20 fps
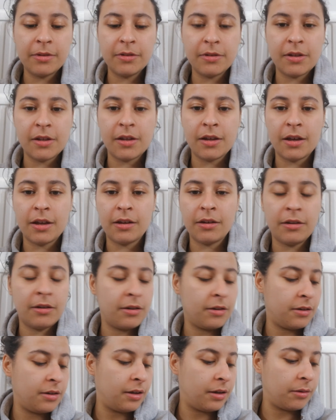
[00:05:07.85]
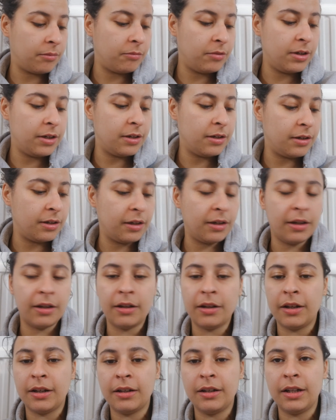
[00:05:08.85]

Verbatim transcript: So then now I'm reading it and it